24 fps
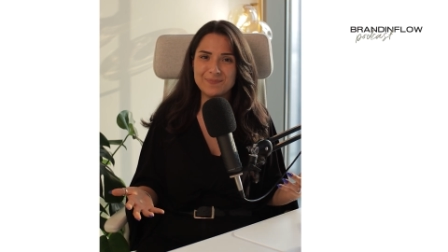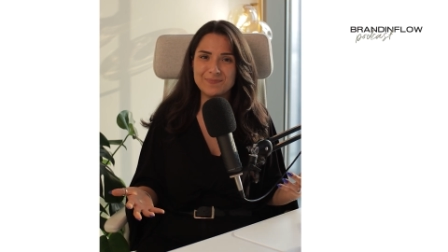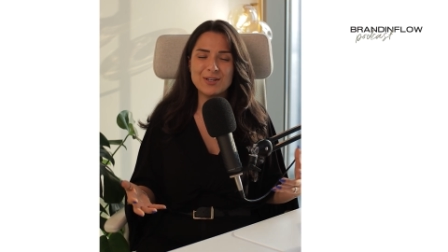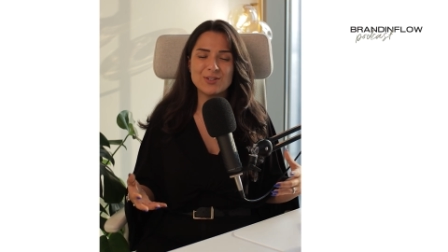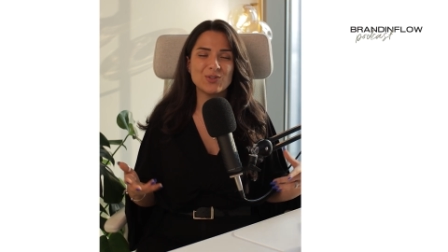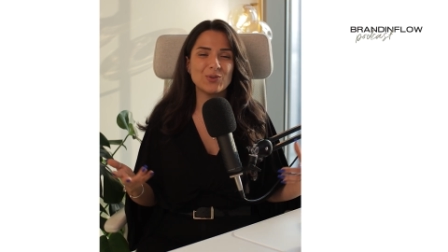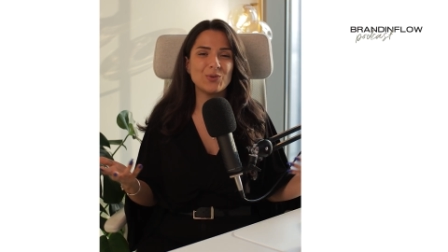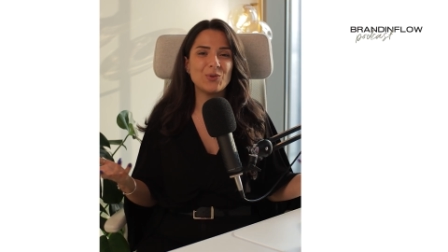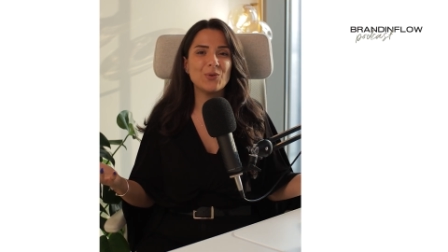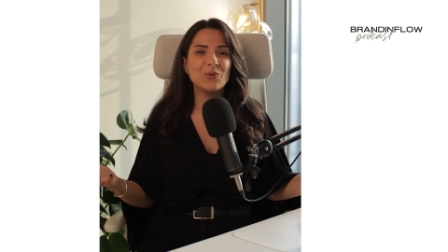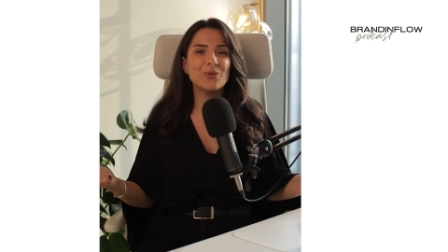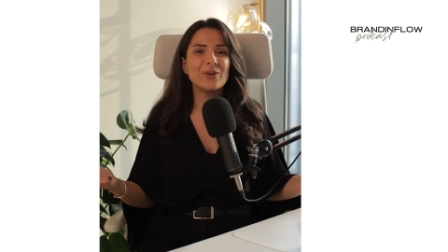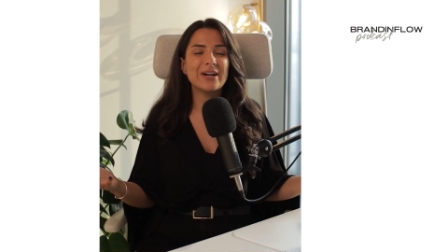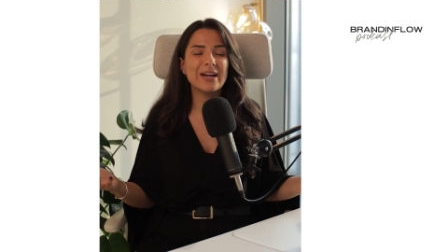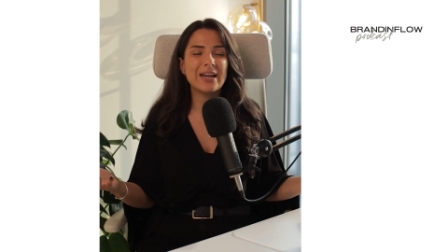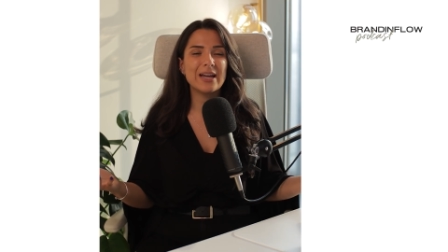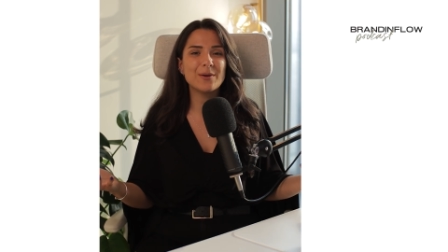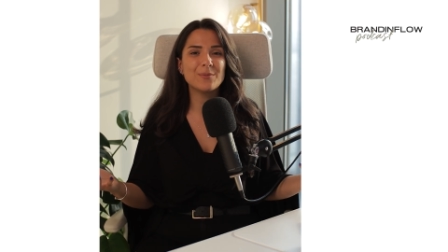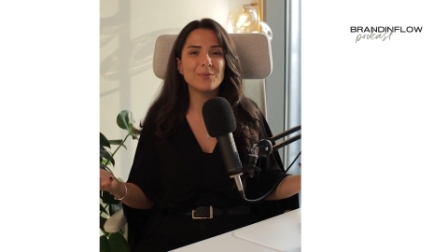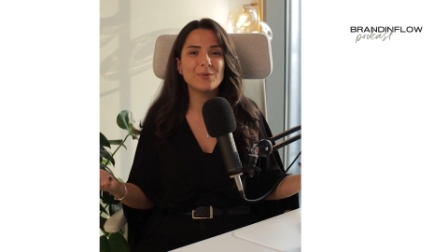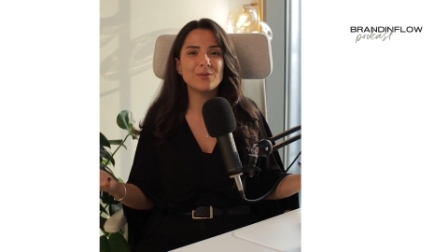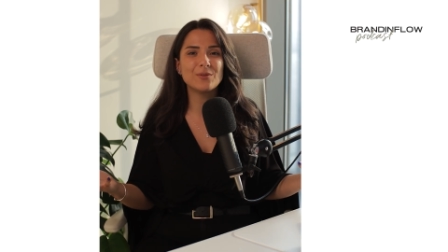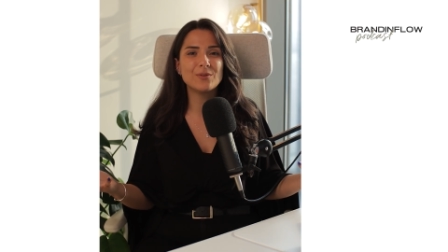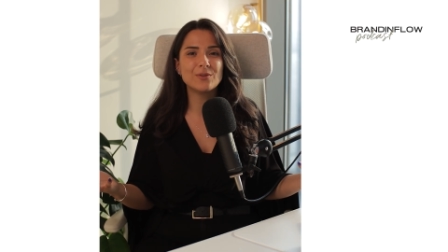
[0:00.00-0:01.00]
so you're
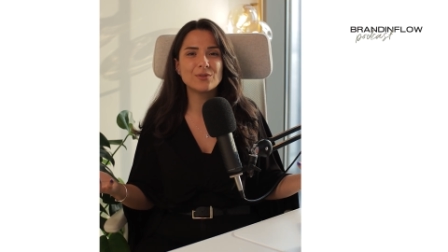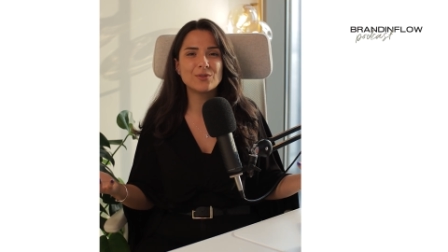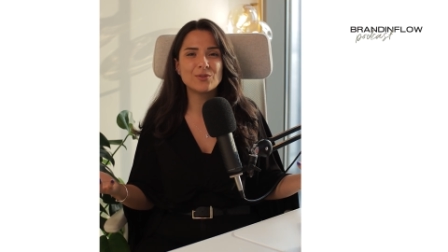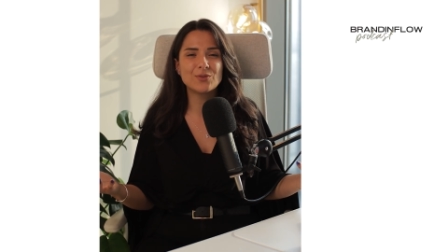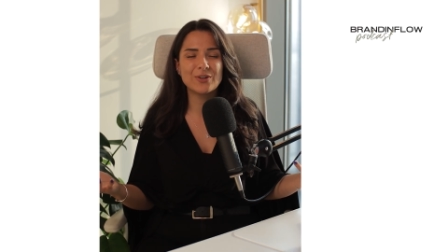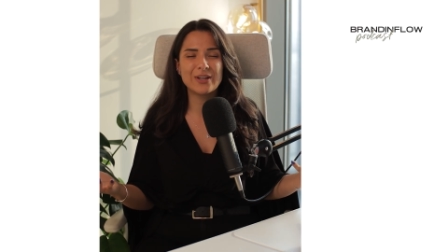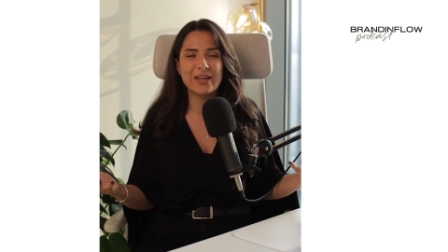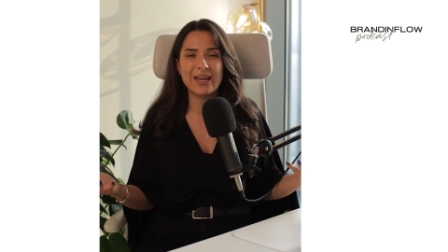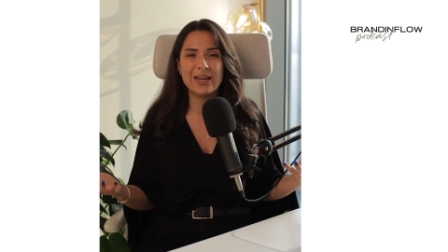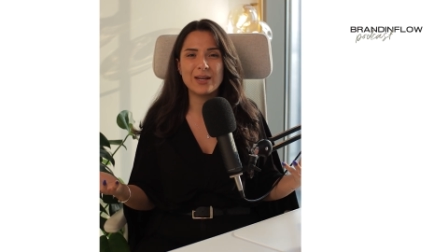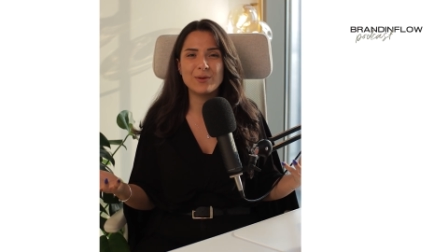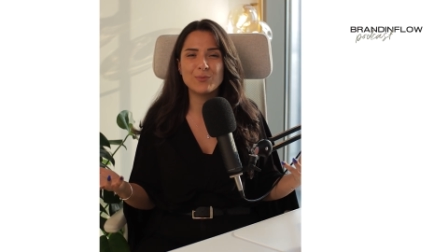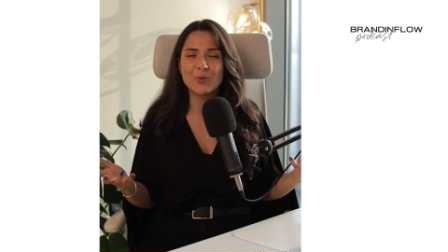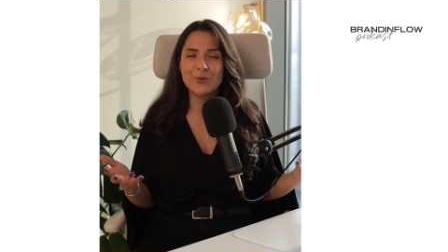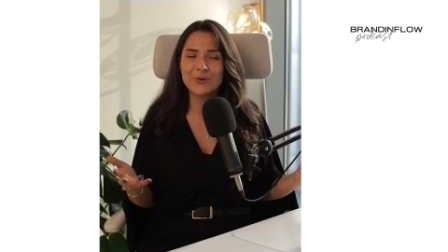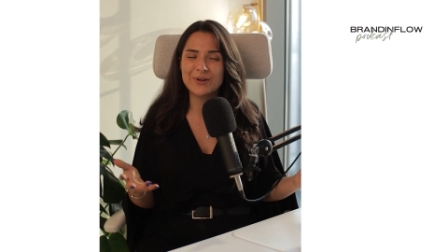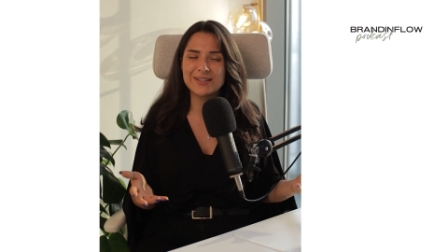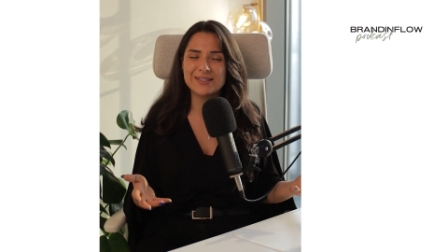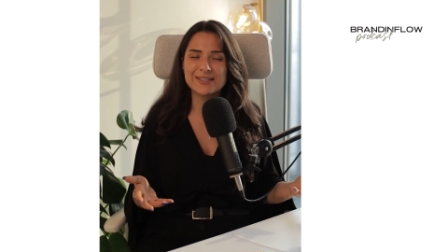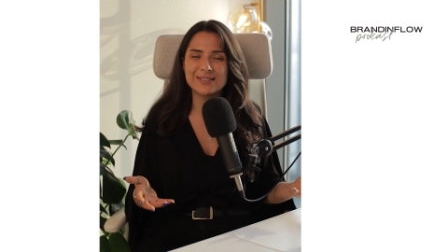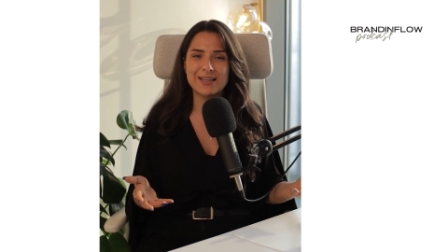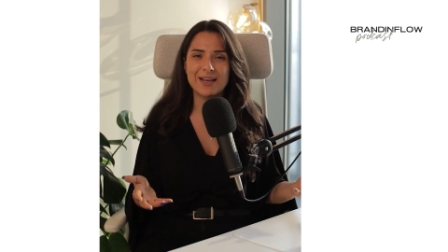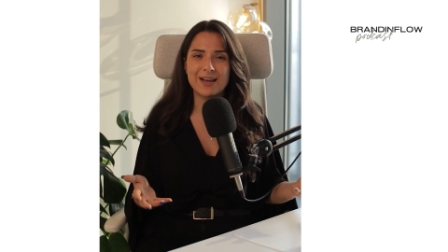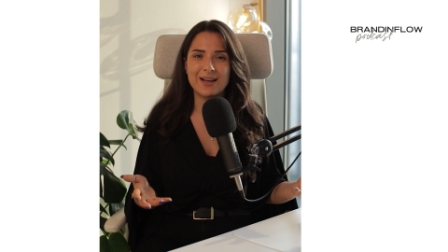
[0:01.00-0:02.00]
able to gain more
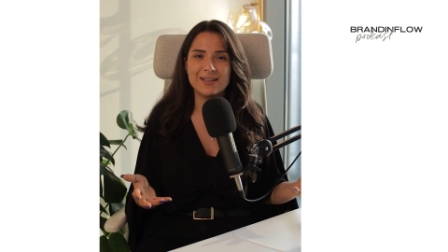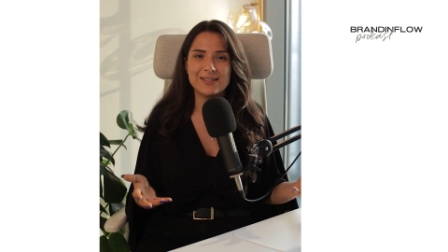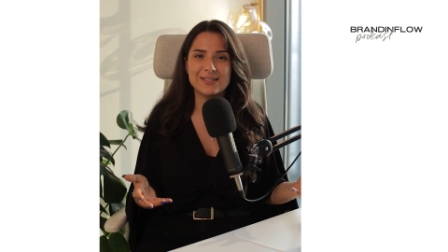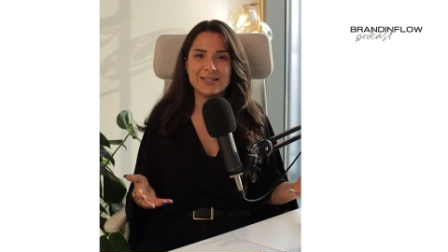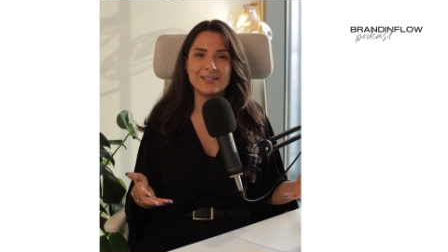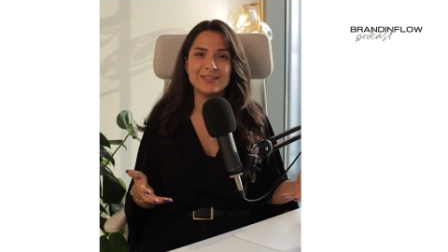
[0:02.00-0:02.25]
insights